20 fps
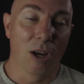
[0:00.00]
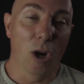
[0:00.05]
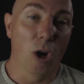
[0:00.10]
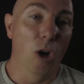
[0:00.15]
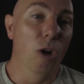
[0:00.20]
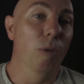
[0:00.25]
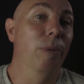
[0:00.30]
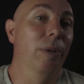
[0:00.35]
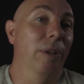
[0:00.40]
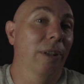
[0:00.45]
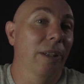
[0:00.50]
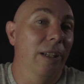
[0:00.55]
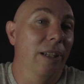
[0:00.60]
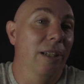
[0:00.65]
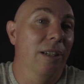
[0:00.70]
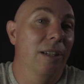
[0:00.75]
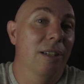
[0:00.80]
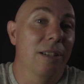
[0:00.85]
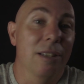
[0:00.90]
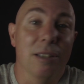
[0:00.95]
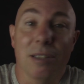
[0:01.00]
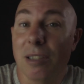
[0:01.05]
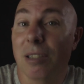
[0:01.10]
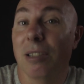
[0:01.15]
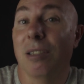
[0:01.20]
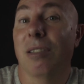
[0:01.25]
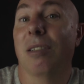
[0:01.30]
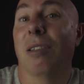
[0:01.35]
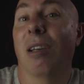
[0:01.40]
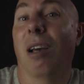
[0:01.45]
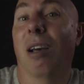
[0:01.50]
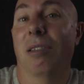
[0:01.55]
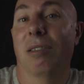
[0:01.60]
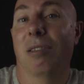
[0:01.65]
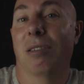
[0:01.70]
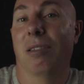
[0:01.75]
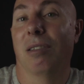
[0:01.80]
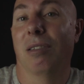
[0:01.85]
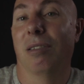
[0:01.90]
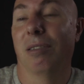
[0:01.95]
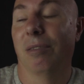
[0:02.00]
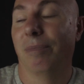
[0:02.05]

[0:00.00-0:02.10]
openly discuss,